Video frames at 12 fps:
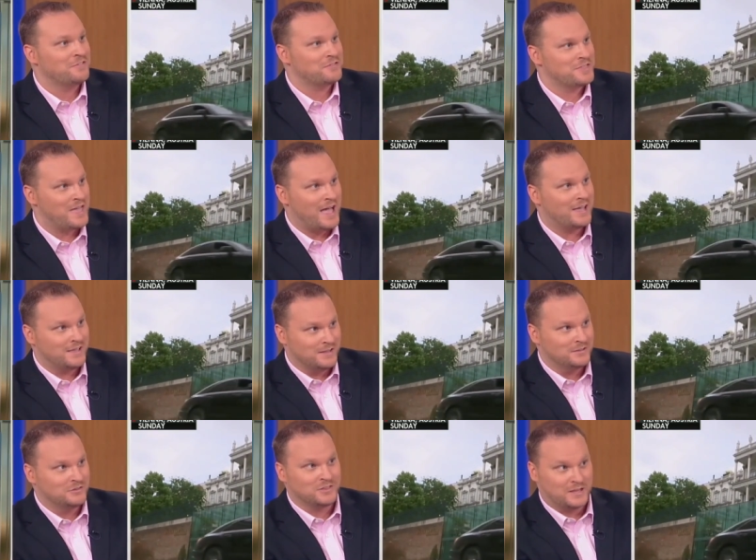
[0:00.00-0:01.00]
if that
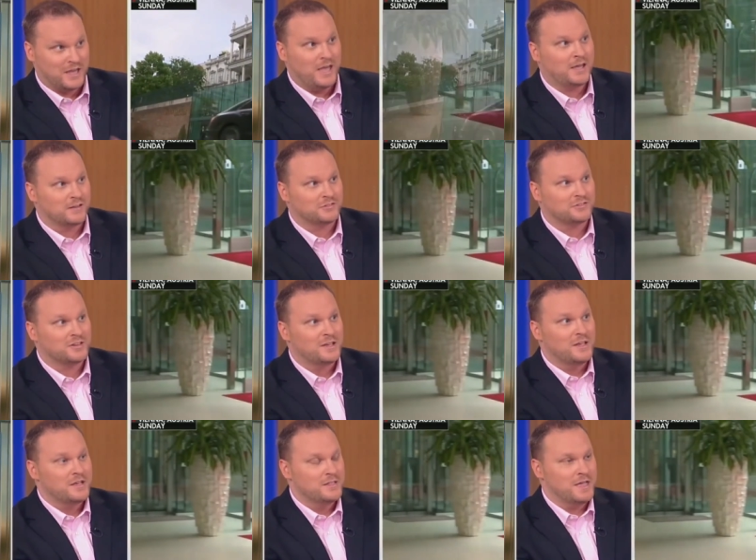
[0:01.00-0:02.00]
is the case,
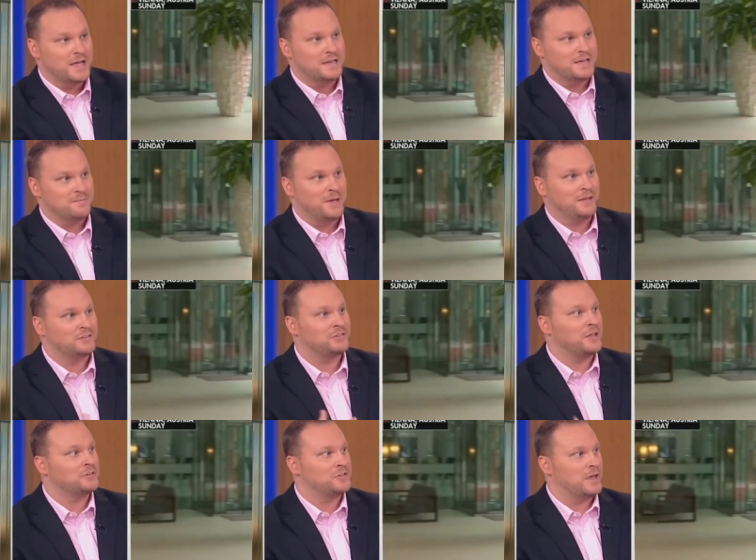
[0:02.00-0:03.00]
then it makes
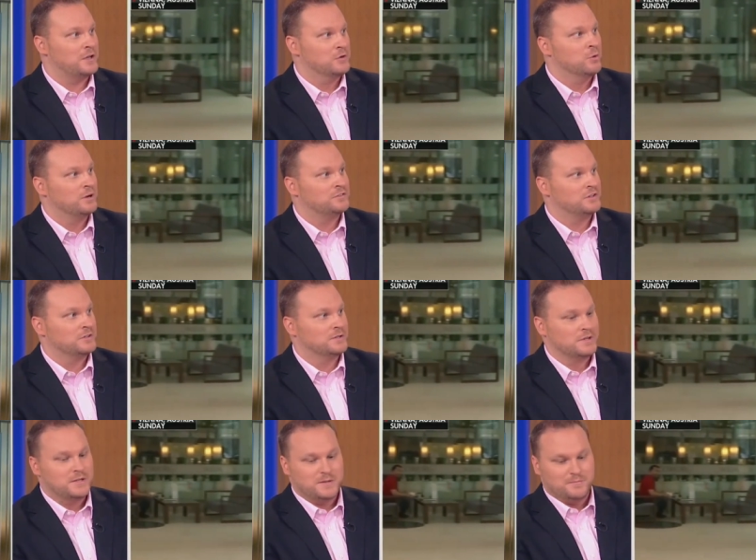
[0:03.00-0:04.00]
sense that you want to